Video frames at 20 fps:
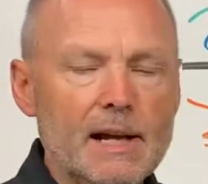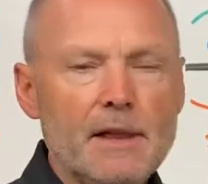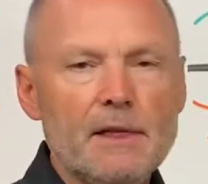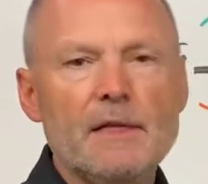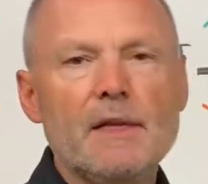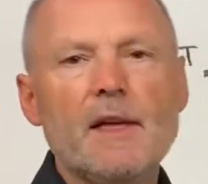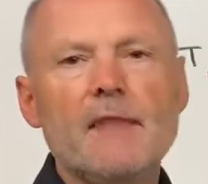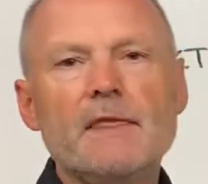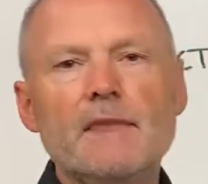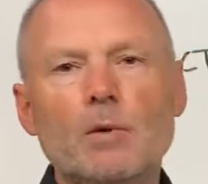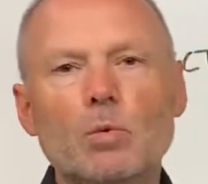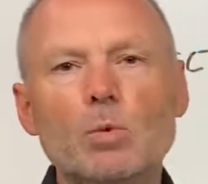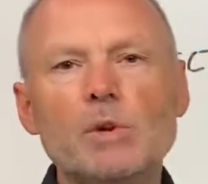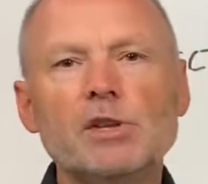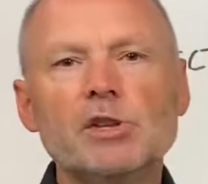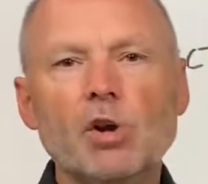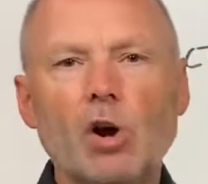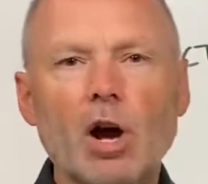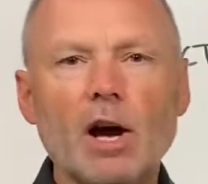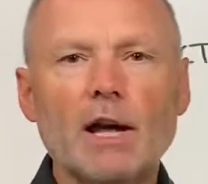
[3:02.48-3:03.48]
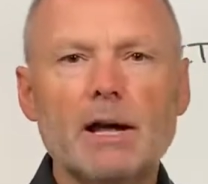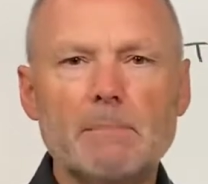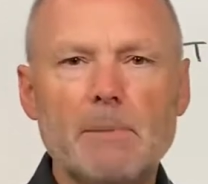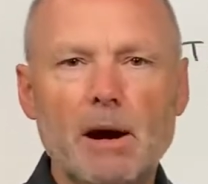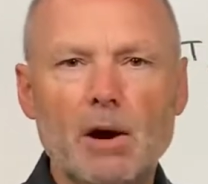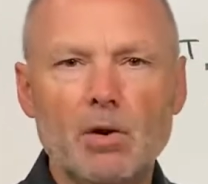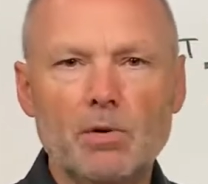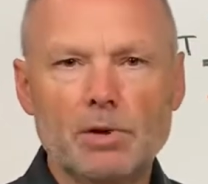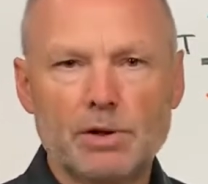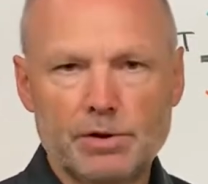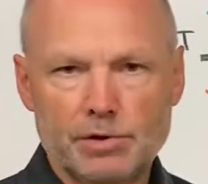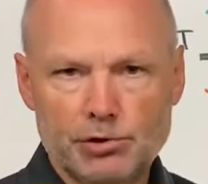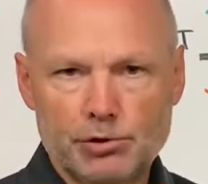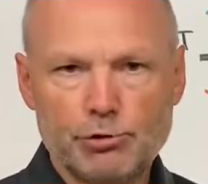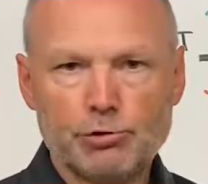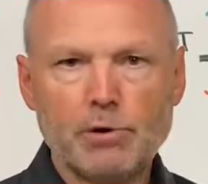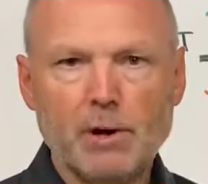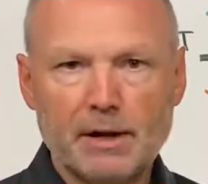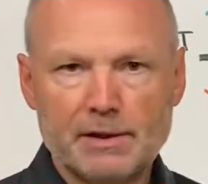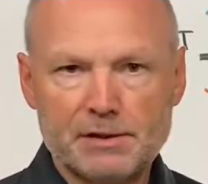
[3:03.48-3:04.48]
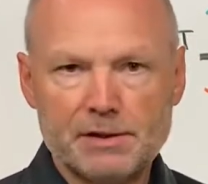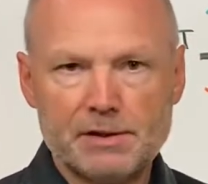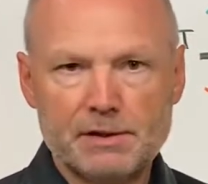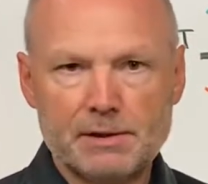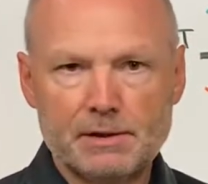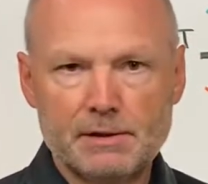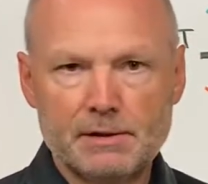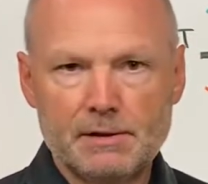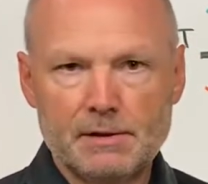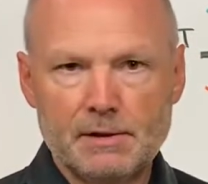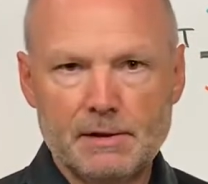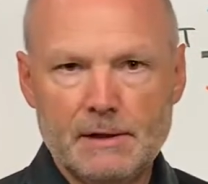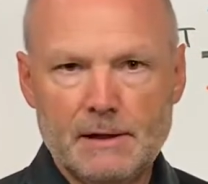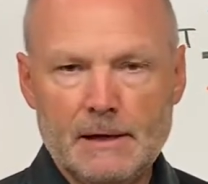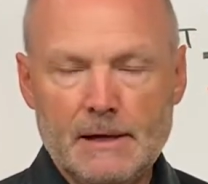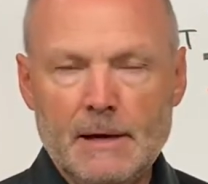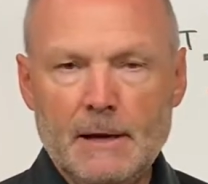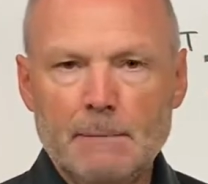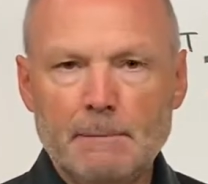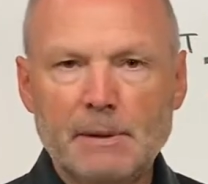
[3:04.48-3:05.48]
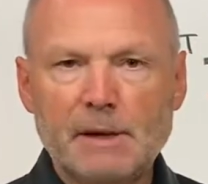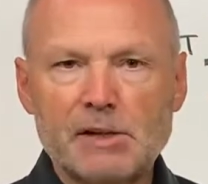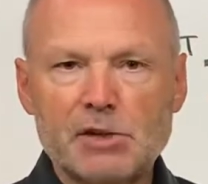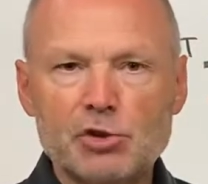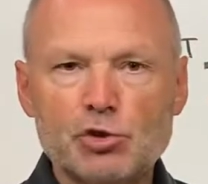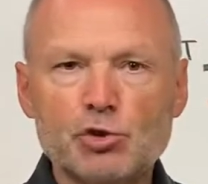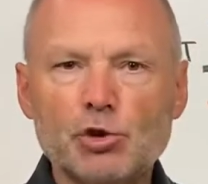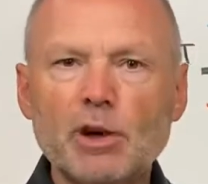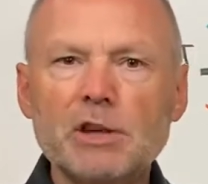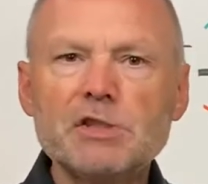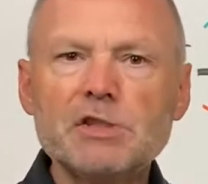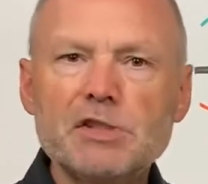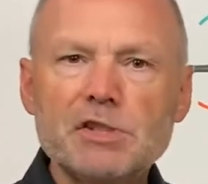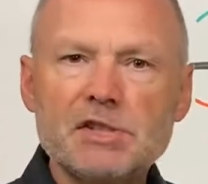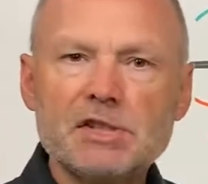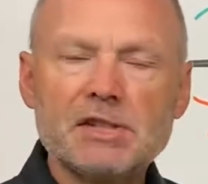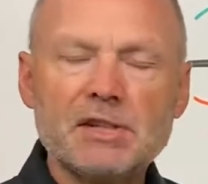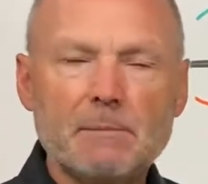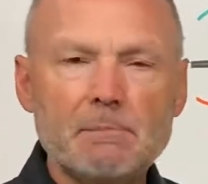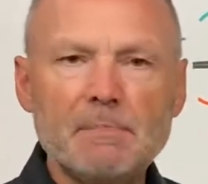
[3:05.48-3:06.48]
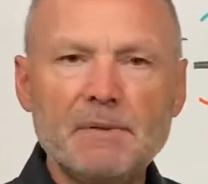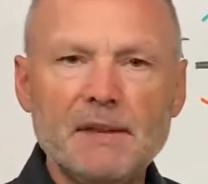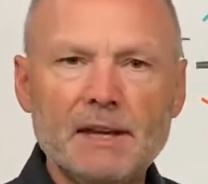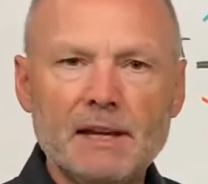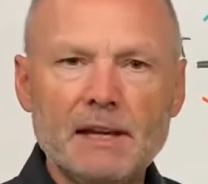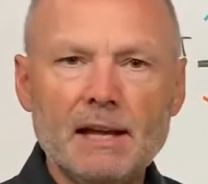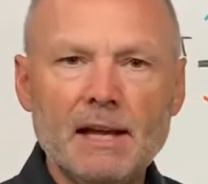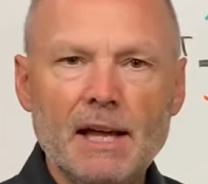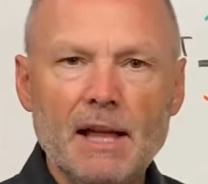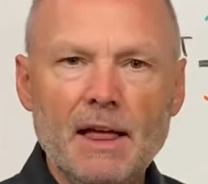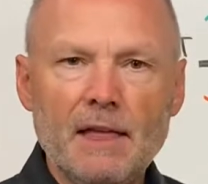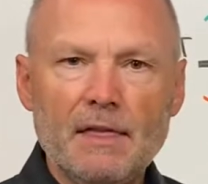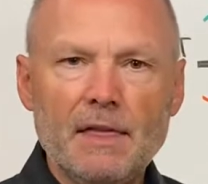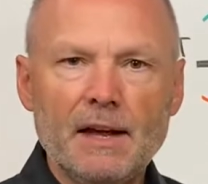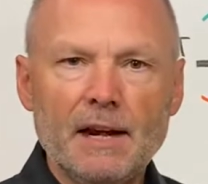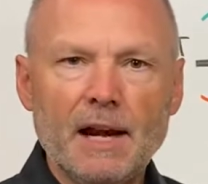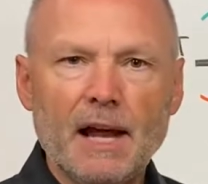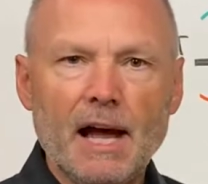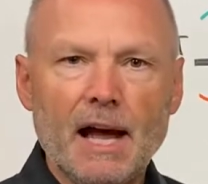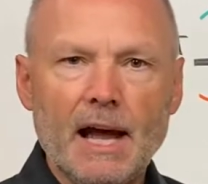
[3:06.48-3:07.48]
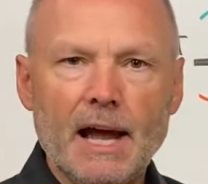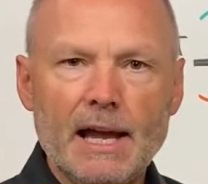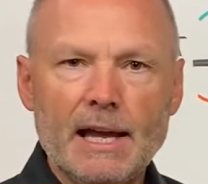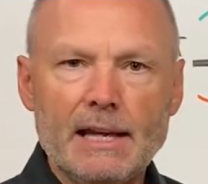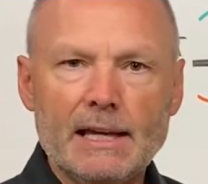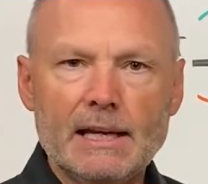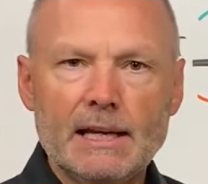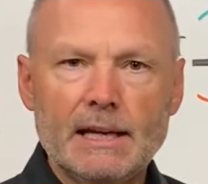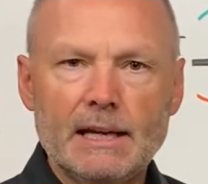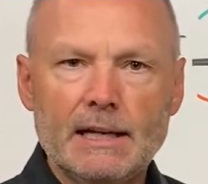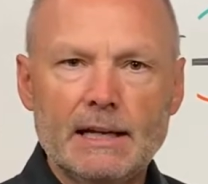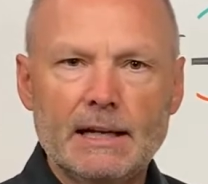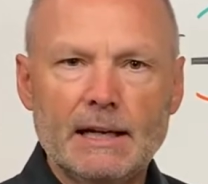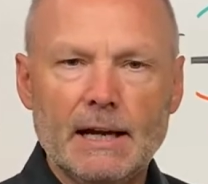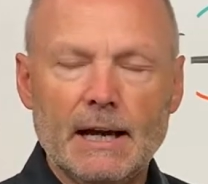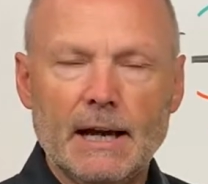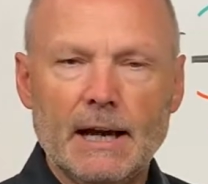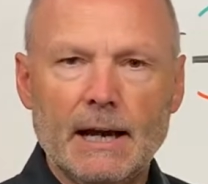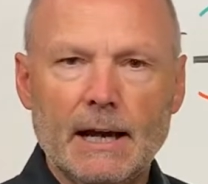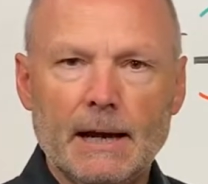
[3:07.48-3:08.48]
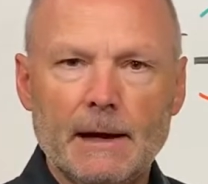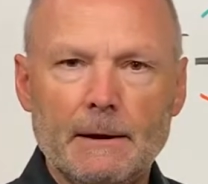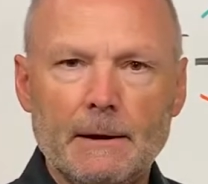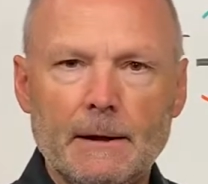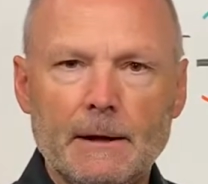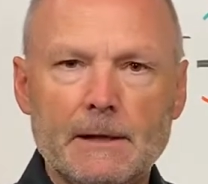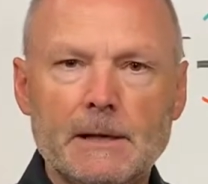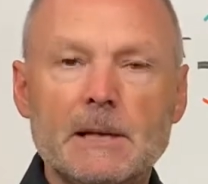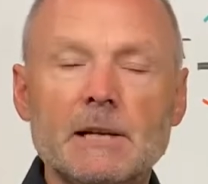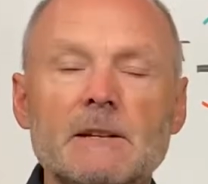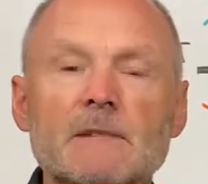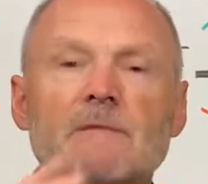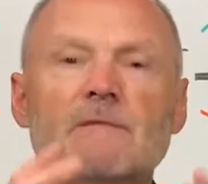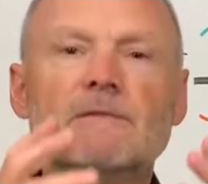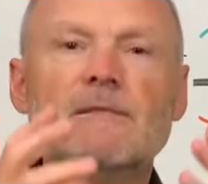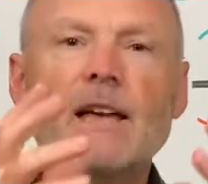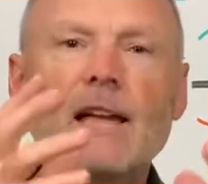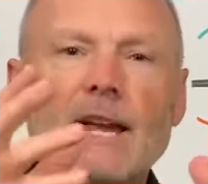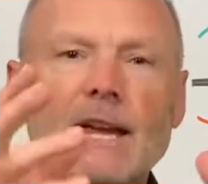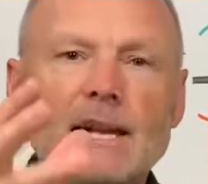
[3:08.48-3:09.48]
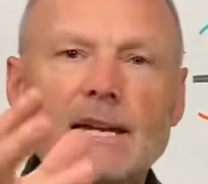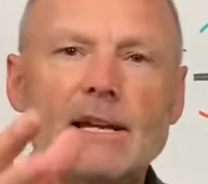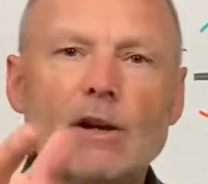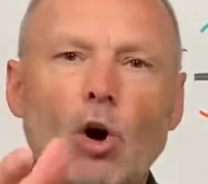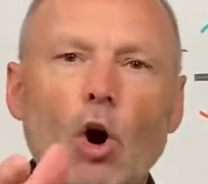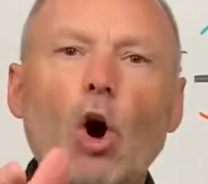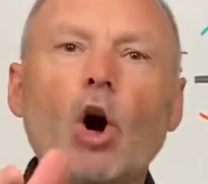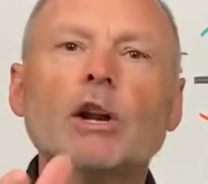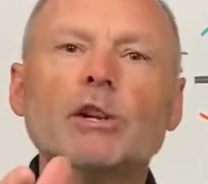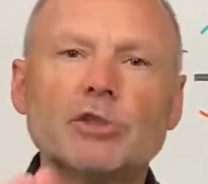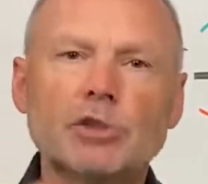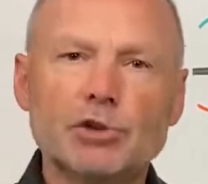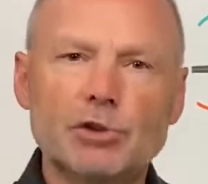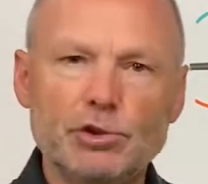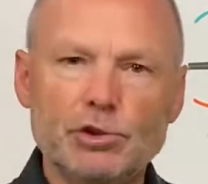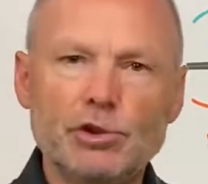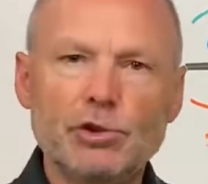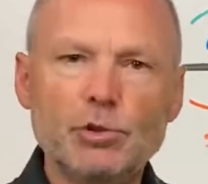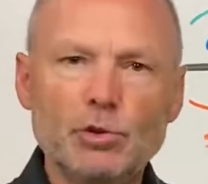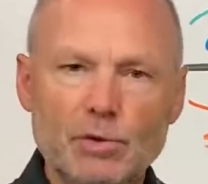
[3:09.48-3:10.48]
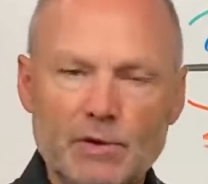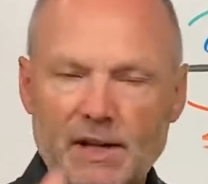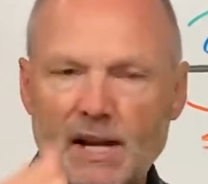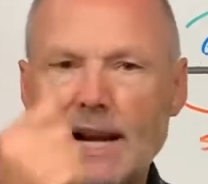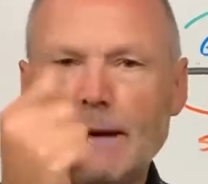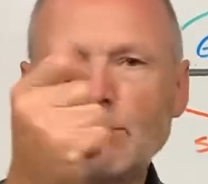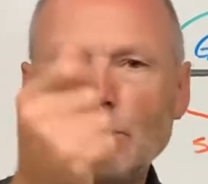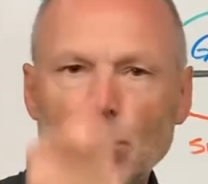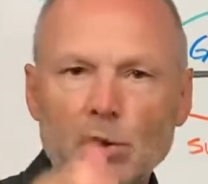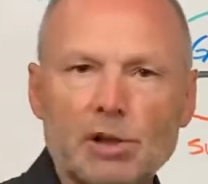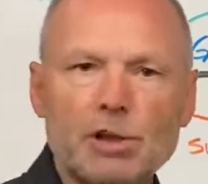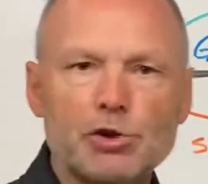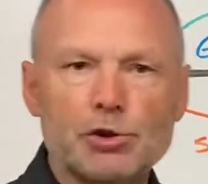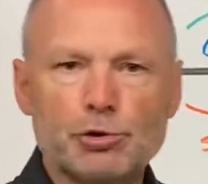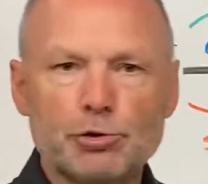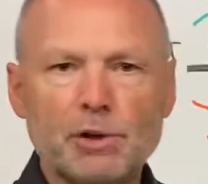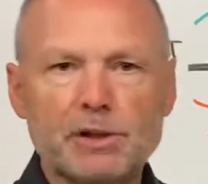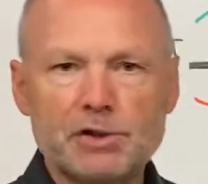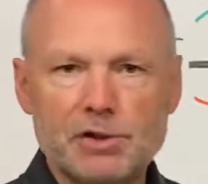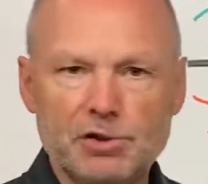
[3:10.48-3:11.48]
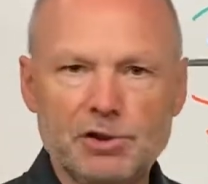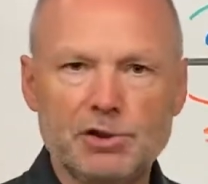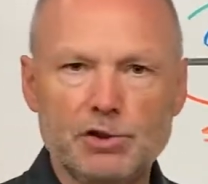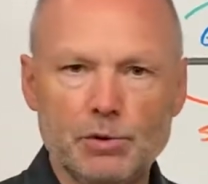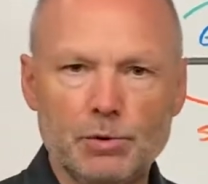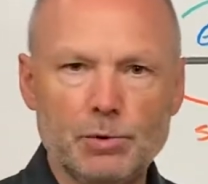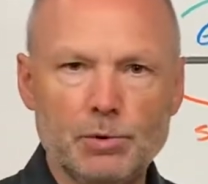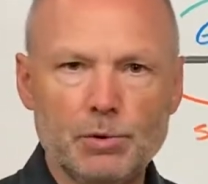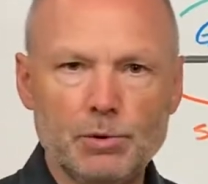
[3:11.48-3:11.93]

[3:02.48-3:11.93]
than that we talk about trust. Because trust is something that I convey onto you, that I'm going to trust you.